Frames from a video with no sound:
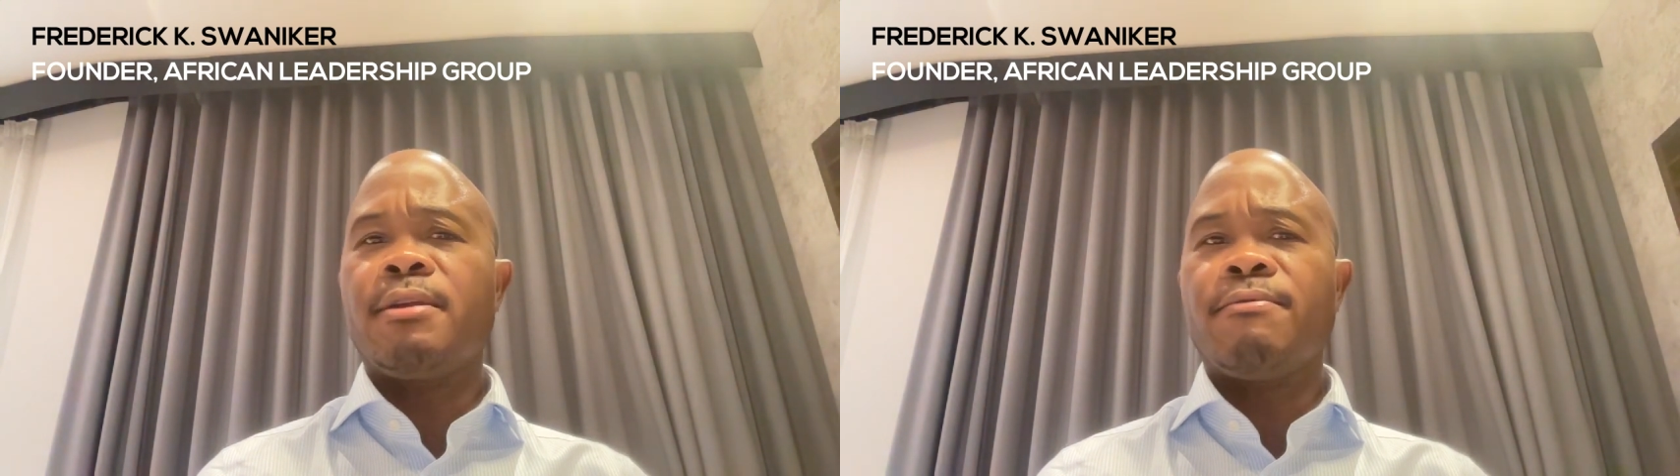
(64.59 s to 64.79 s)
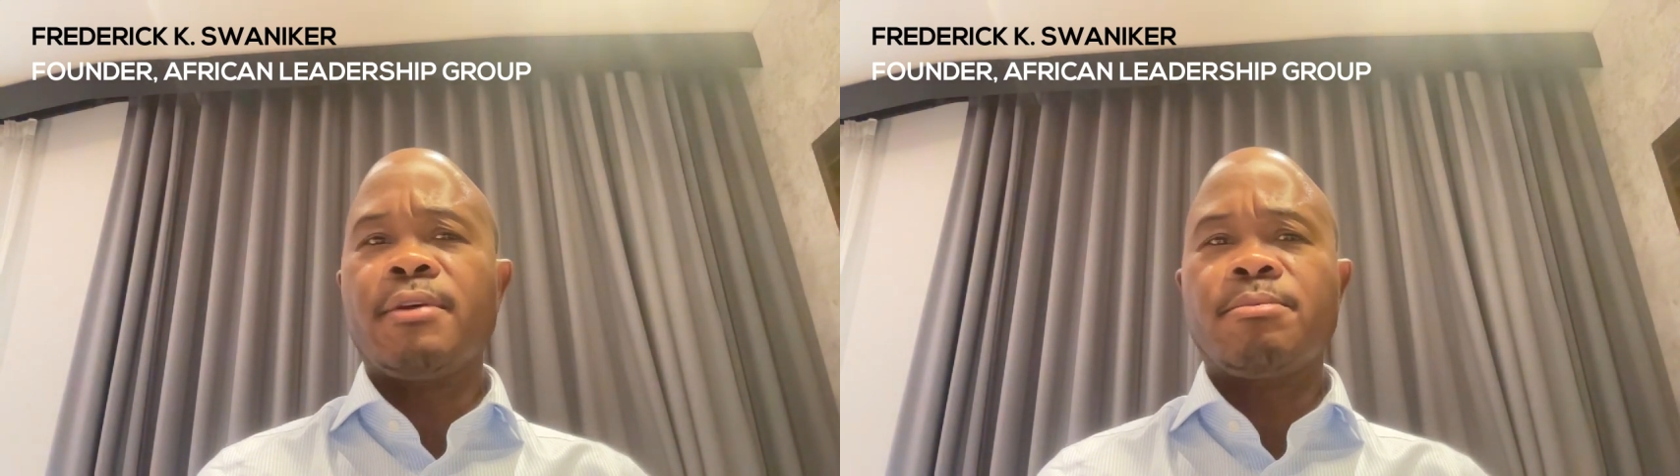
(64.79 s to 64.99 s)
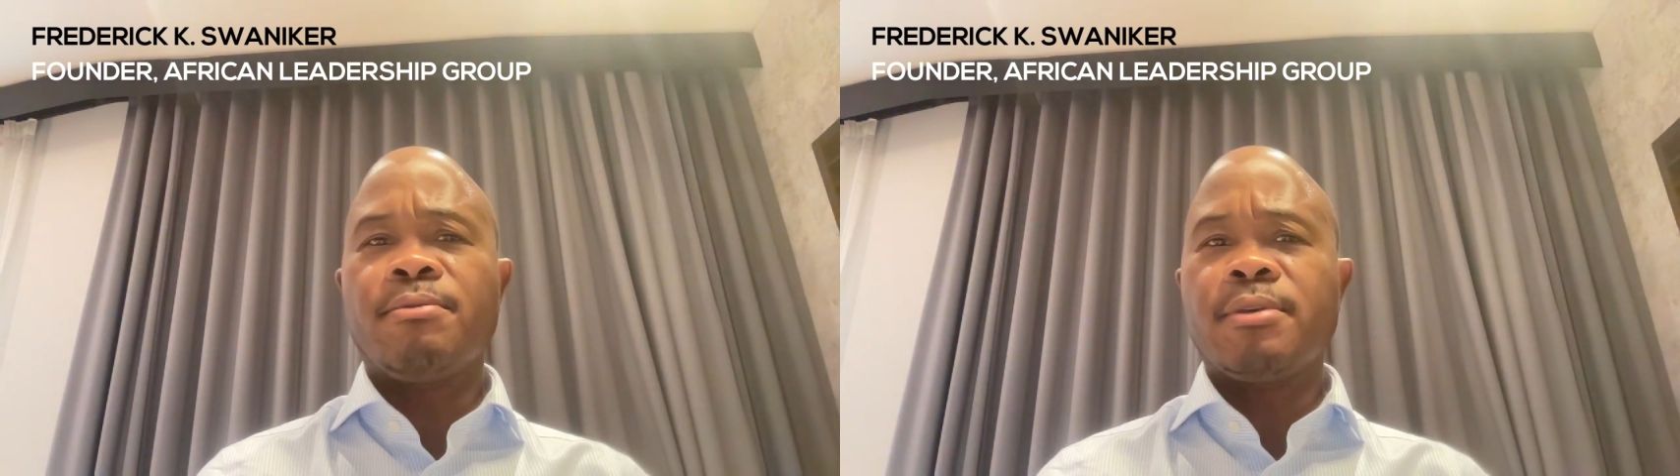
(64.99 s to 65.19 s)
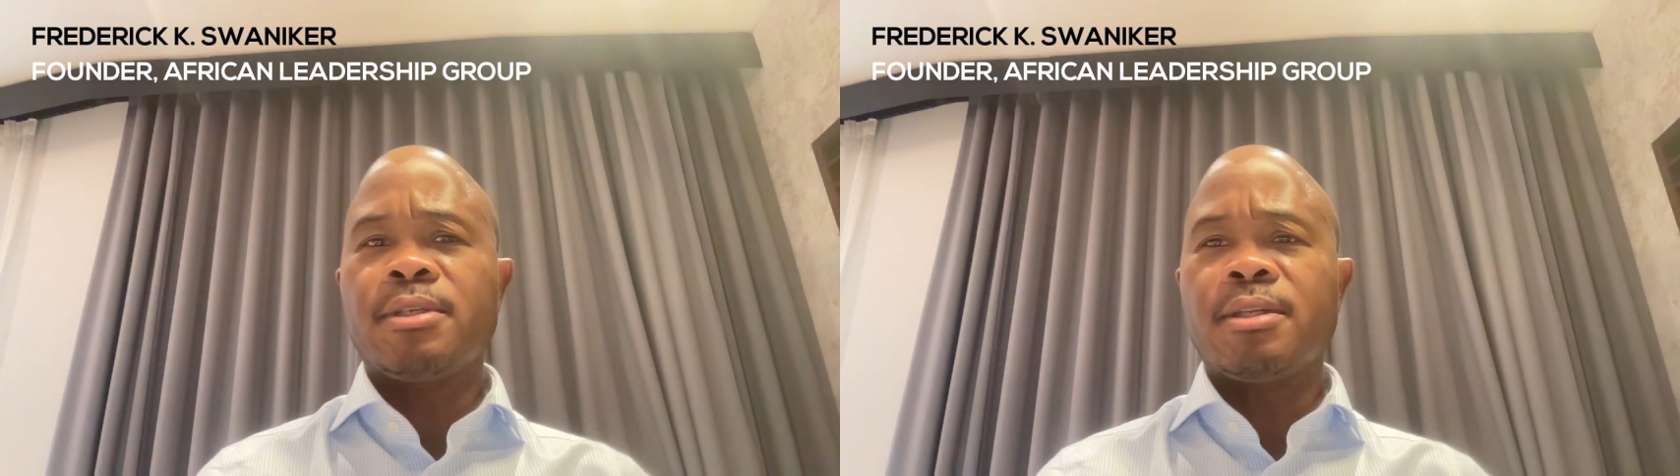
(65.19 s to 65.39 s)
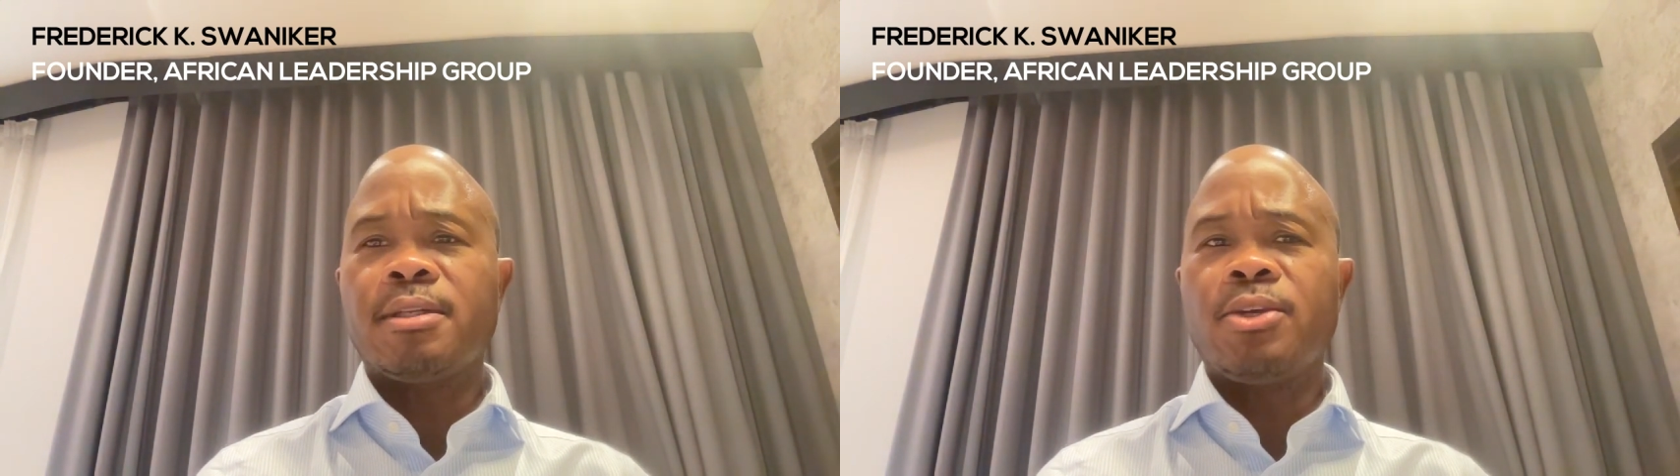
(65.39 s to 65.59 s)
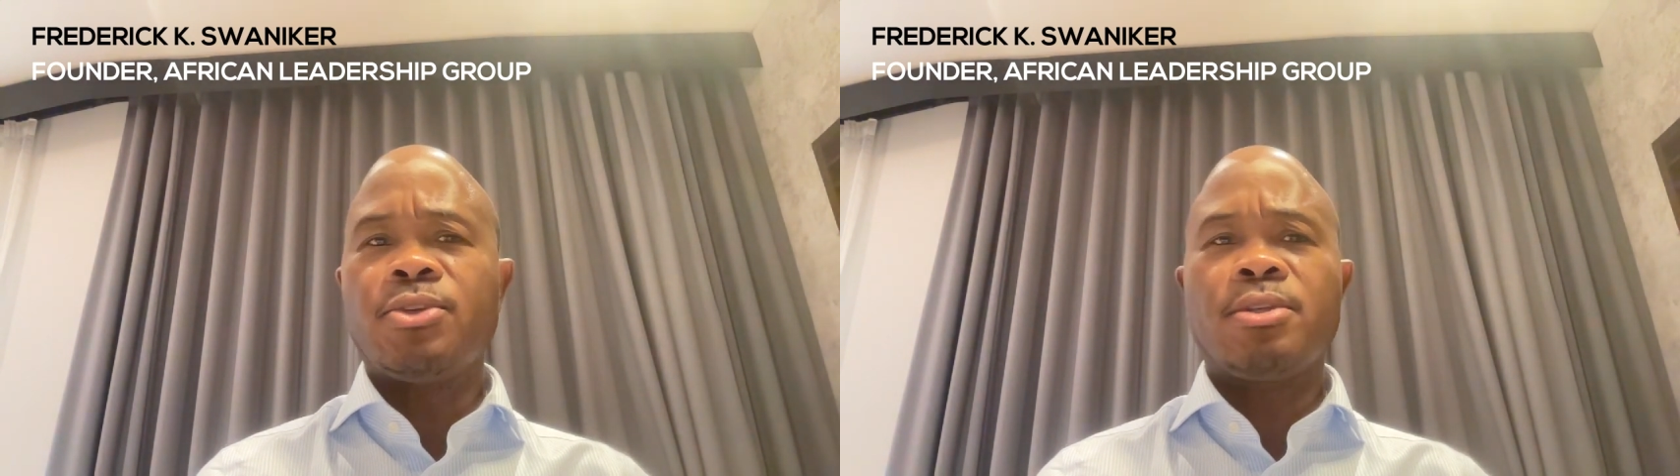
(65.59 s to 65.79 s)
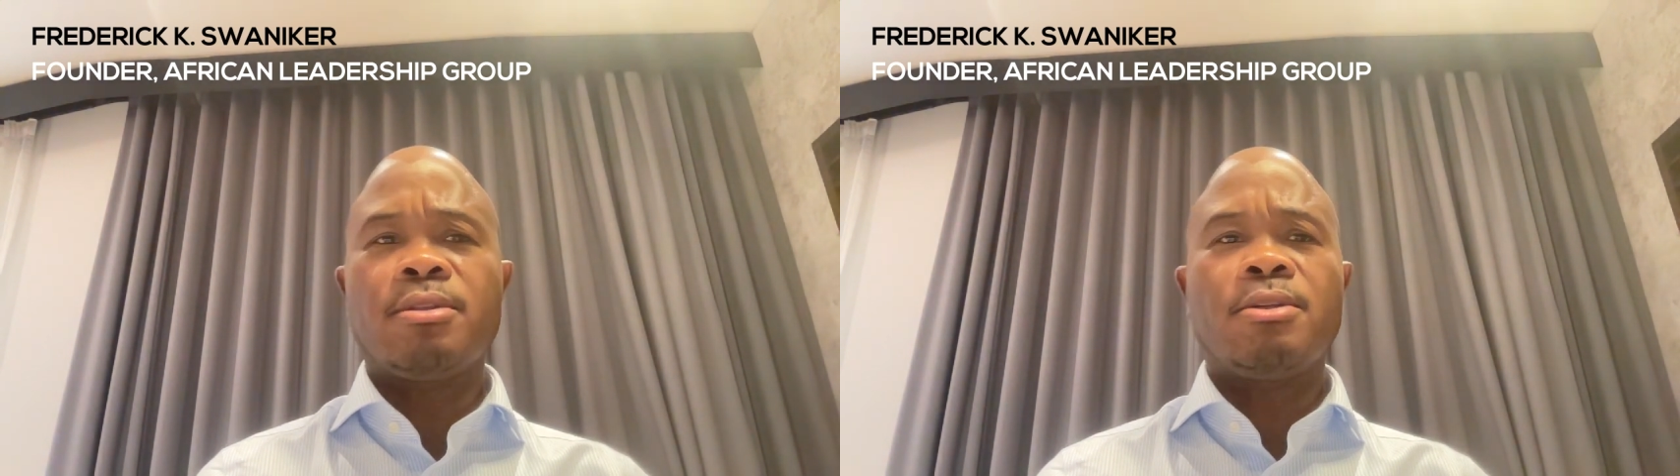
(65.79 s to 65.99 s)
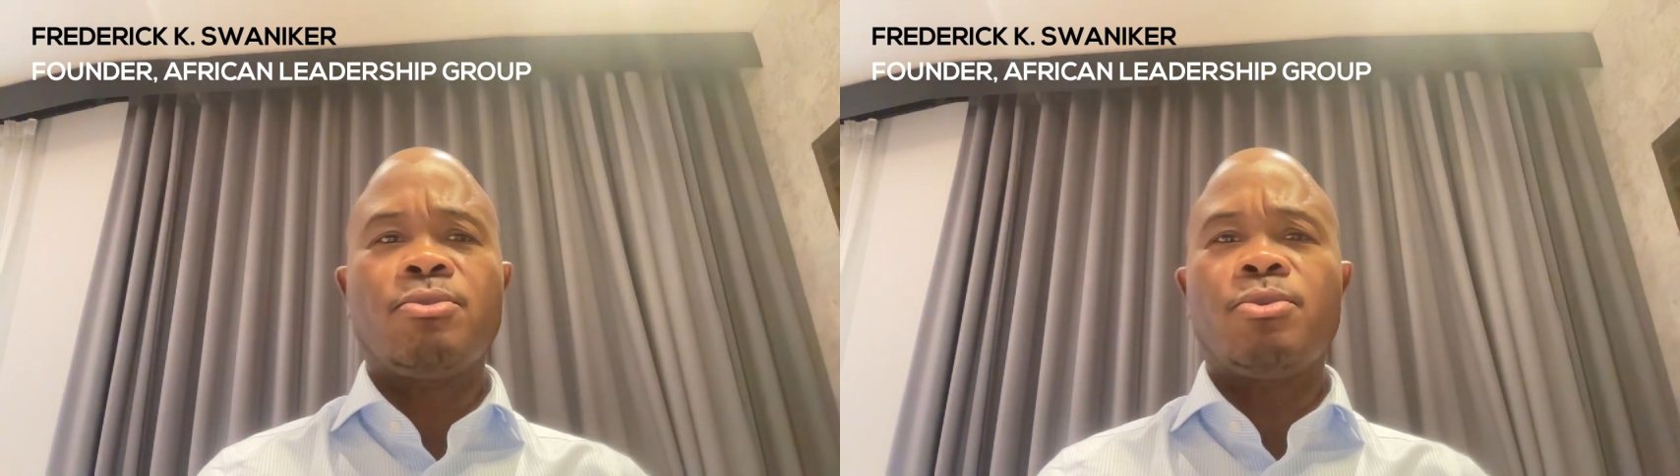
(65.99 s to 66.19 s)
investment
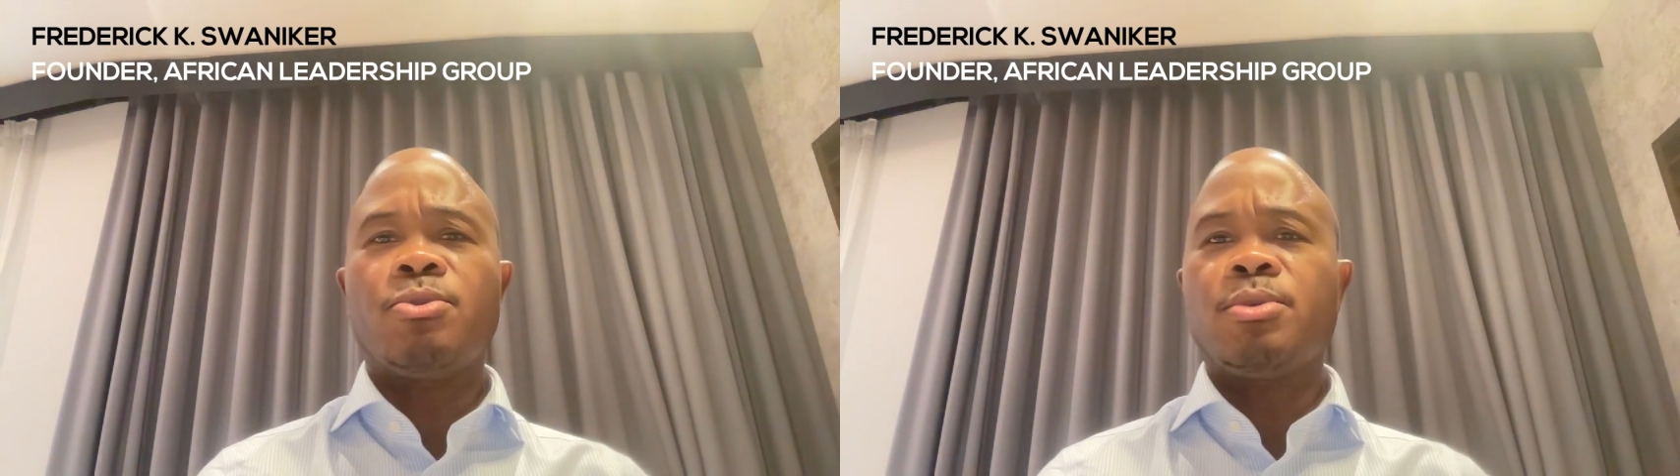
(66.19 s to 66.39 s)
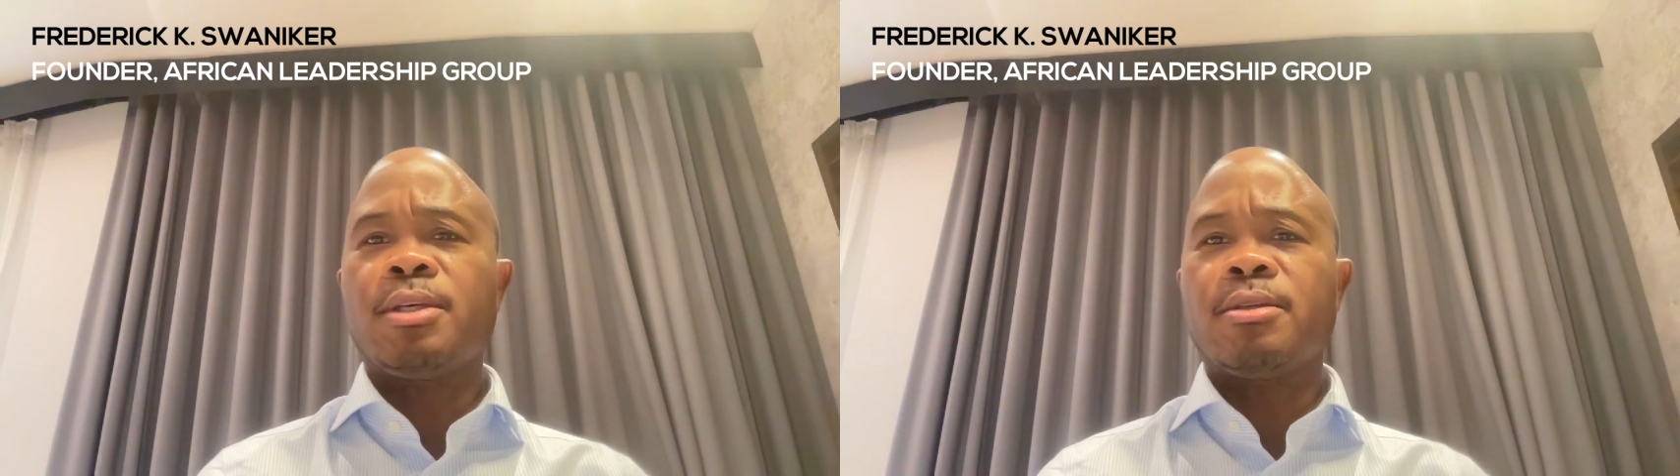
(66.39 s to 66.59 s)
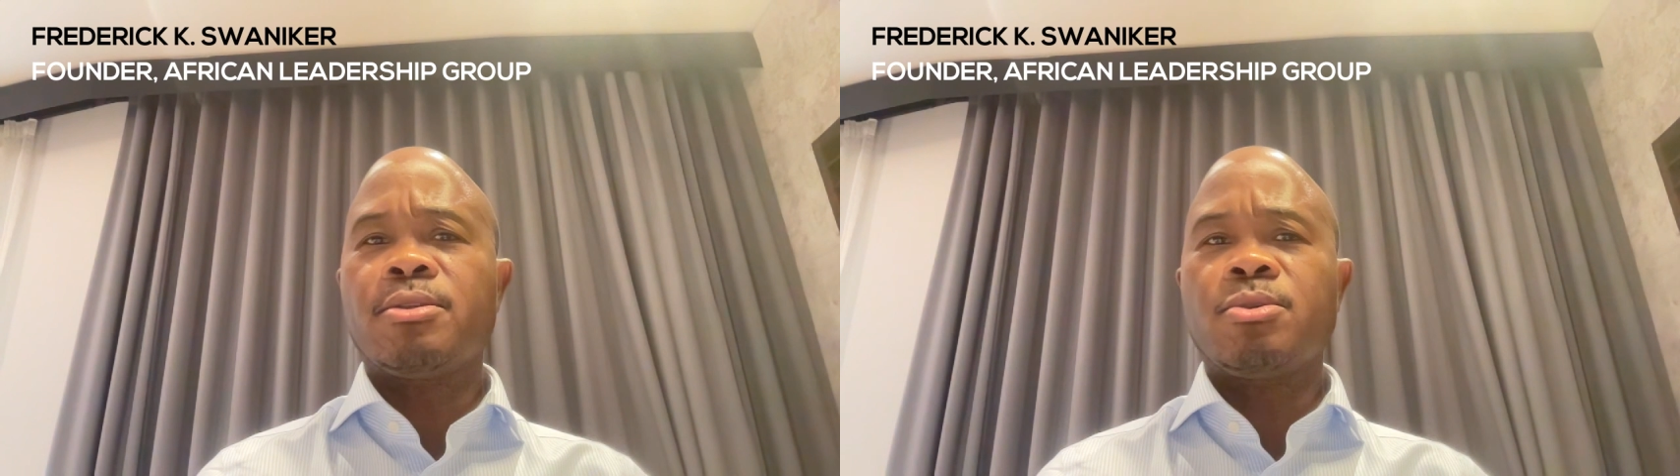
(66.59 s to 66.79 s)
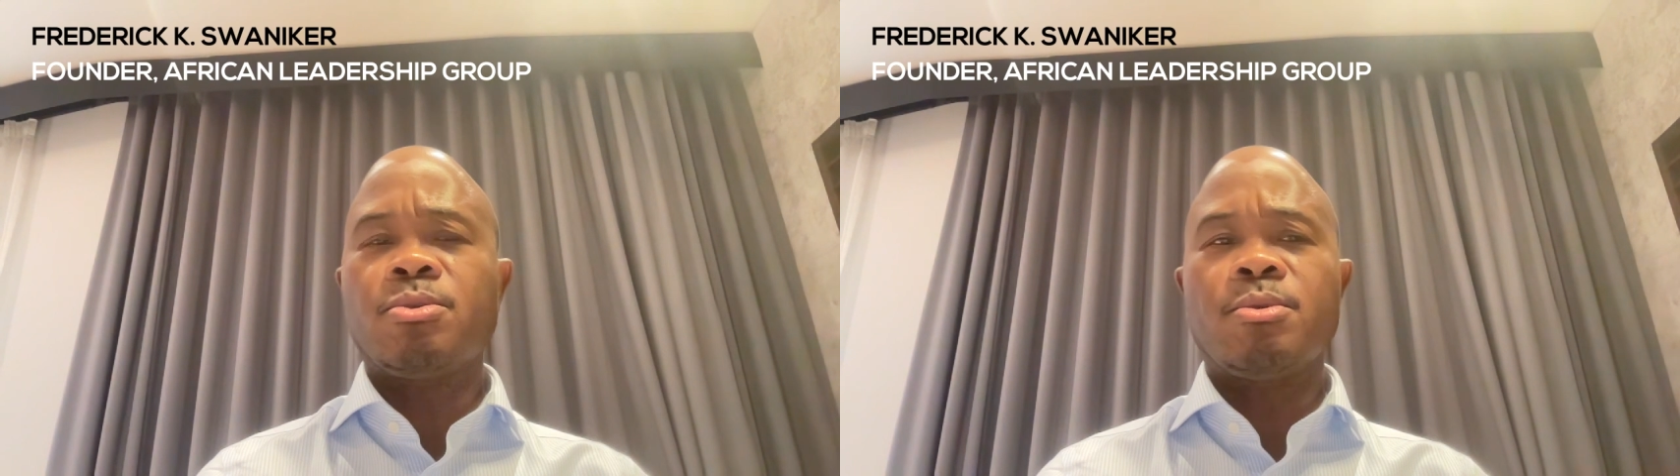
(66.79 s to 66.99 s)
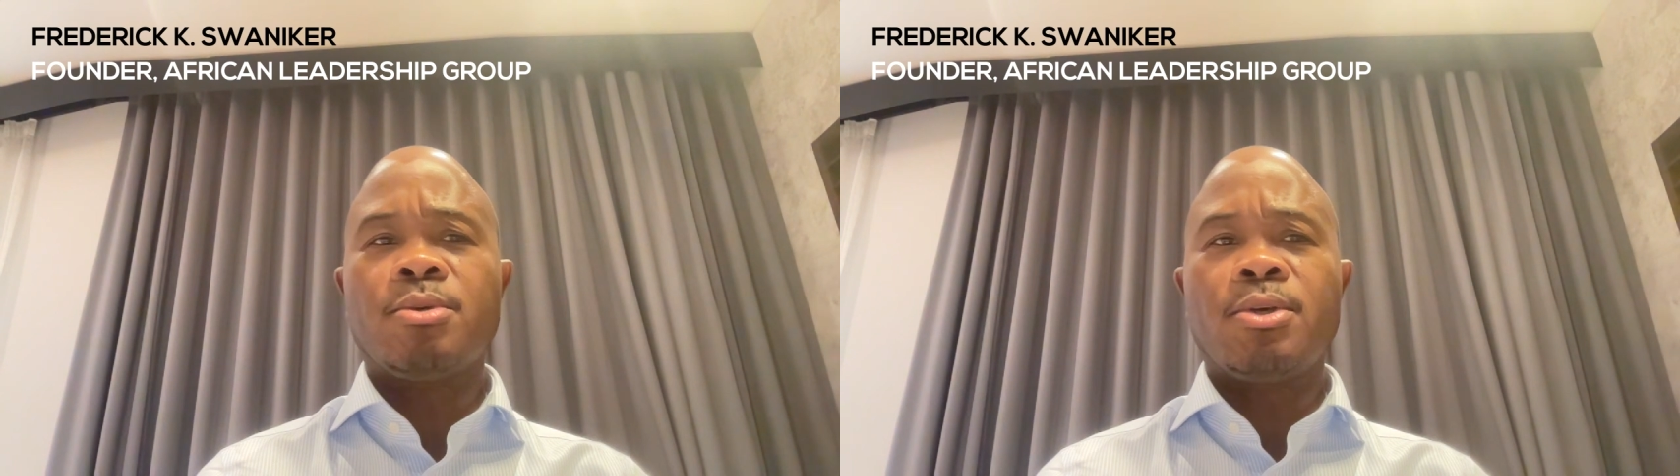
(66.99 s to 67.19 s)
facilitation, introducing us to